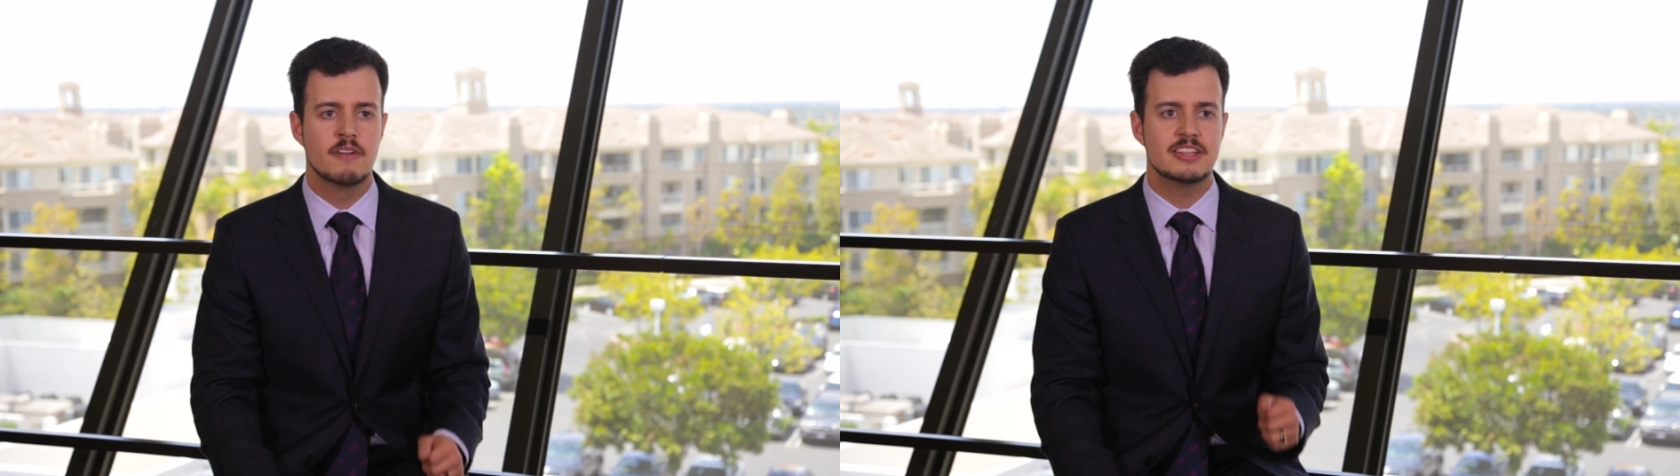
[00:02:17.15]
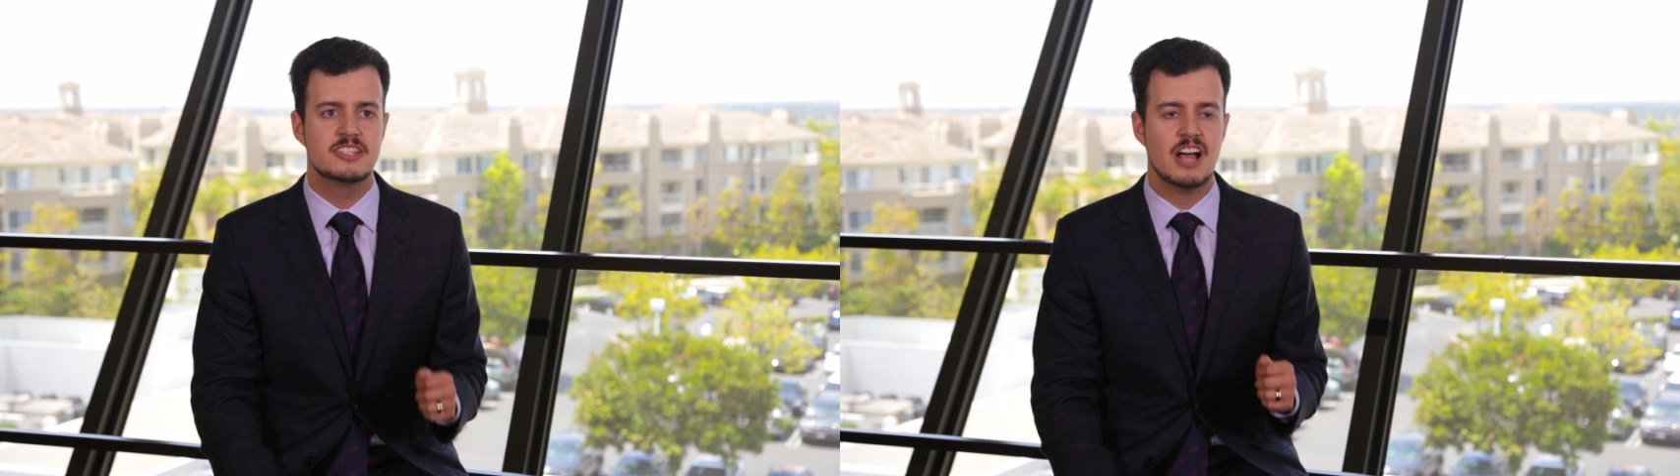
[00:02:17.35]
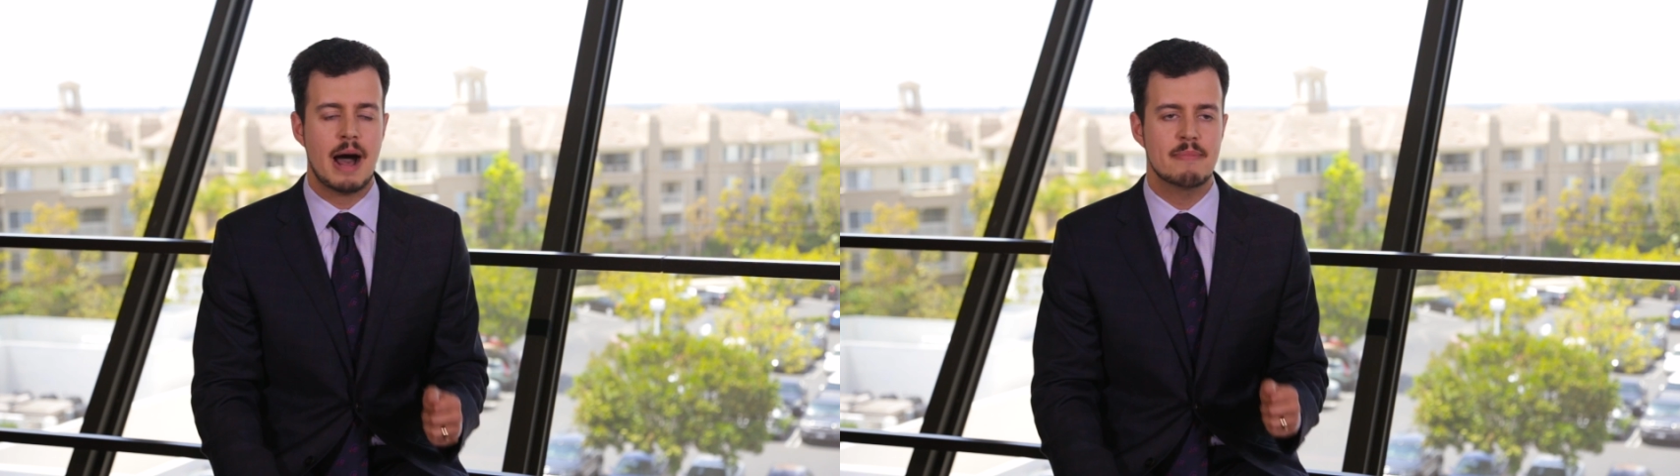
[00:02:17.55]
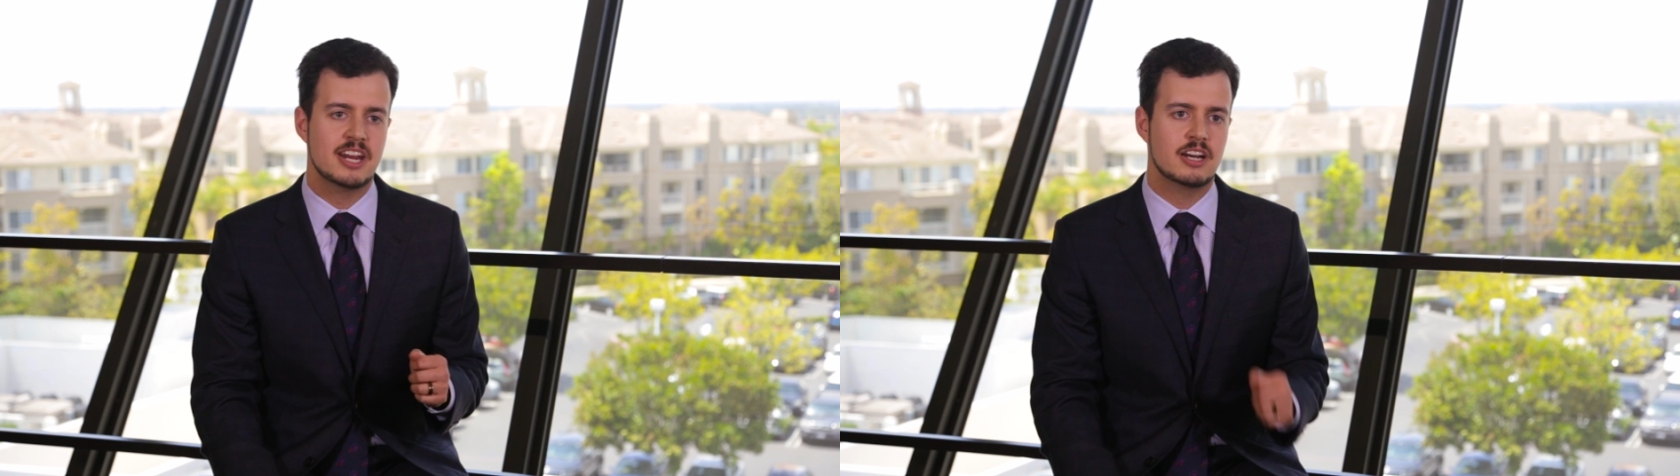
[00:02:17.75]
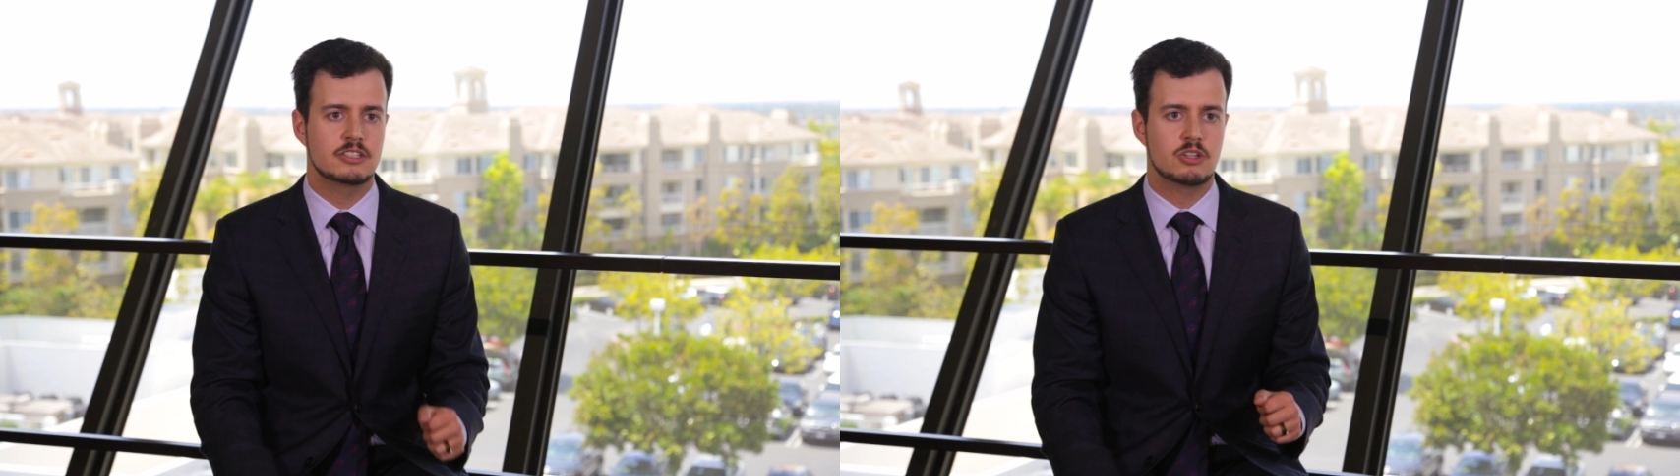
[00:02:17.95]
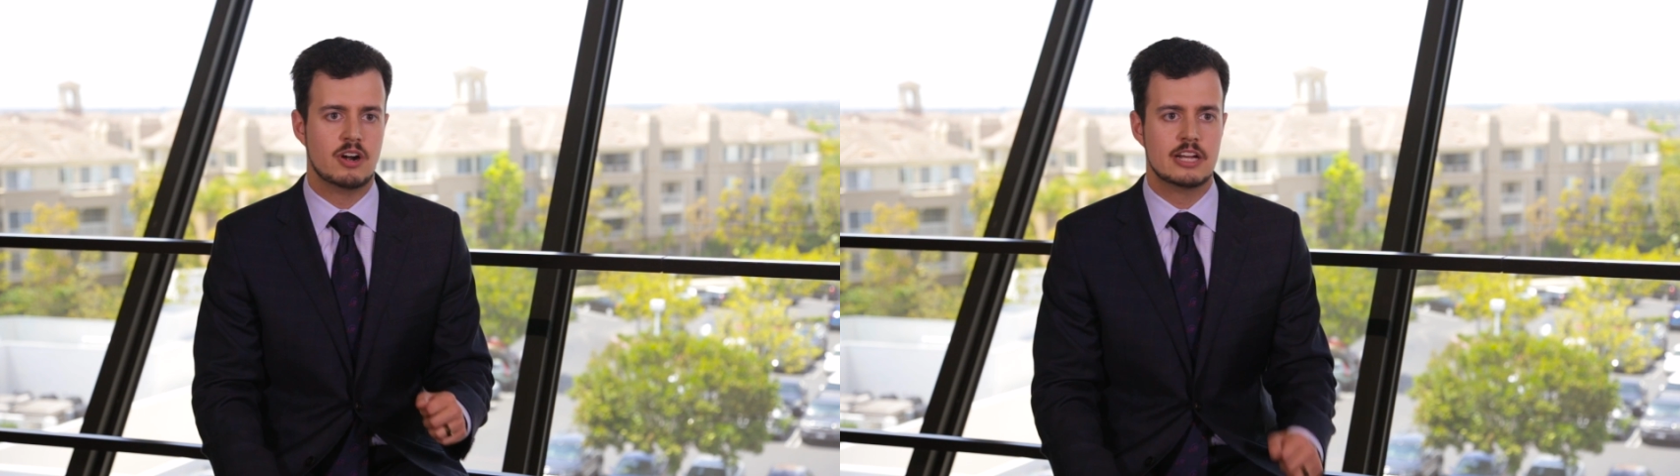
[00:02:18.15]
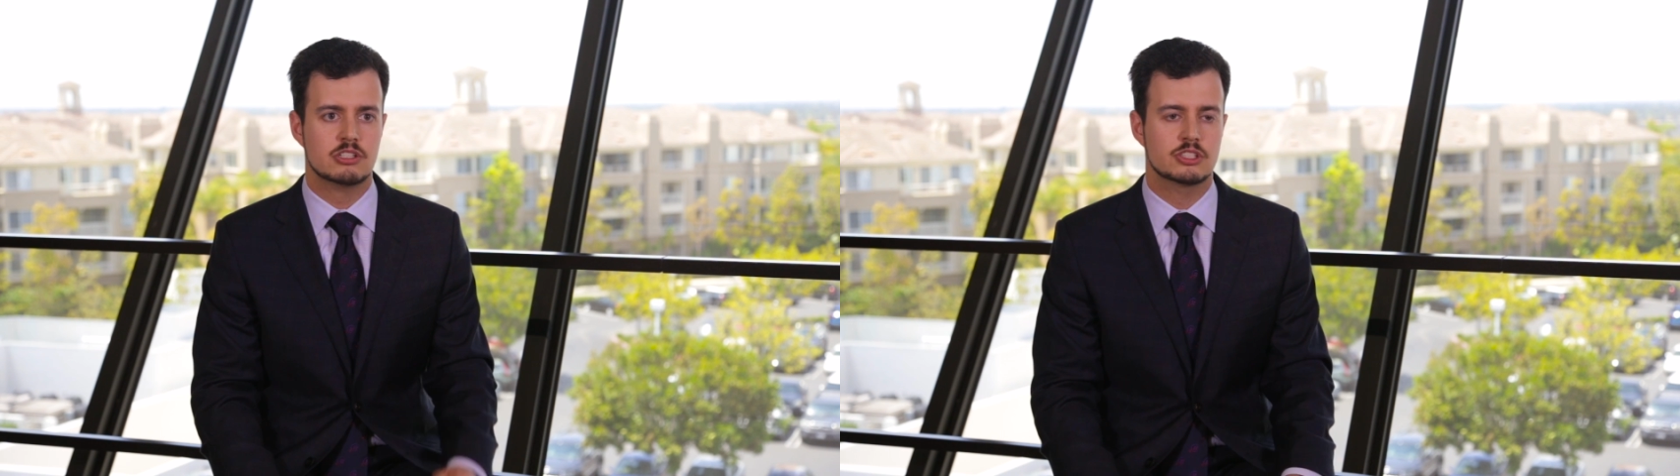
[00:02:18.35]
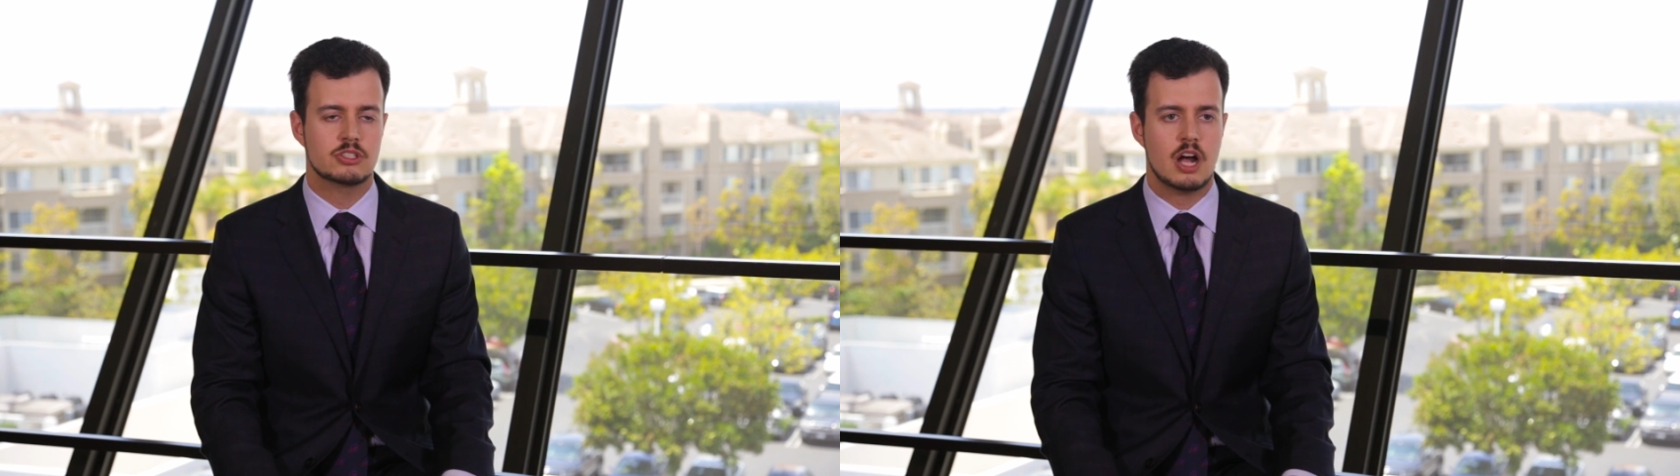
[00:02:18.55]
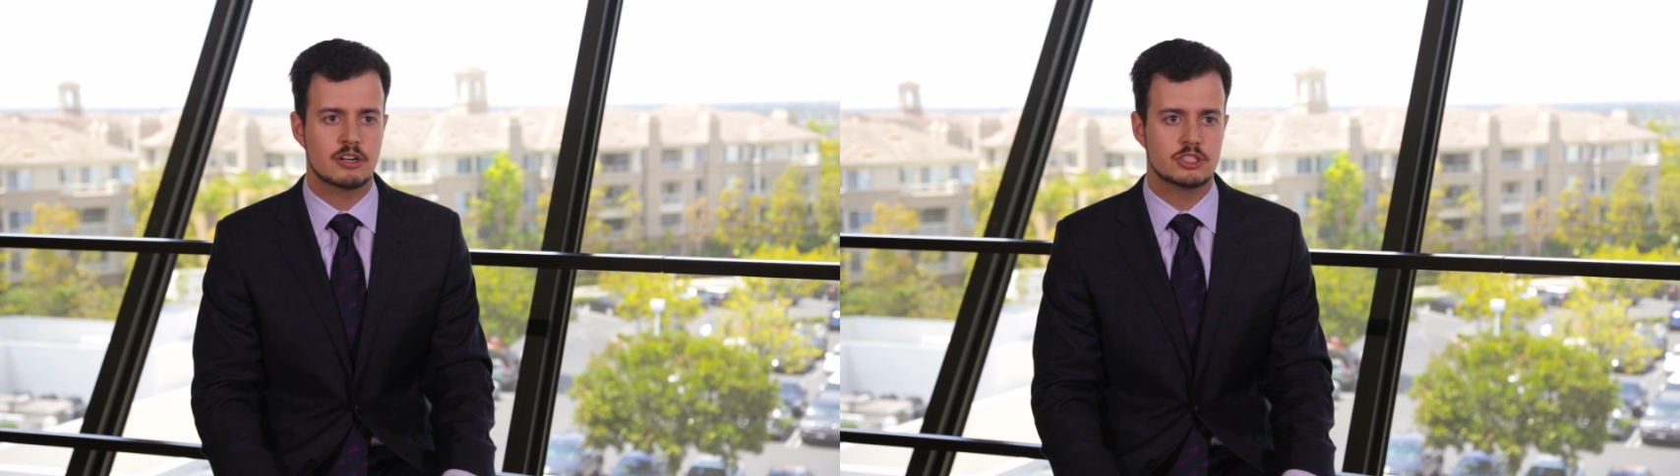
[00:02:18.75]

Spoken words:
that dominated international stock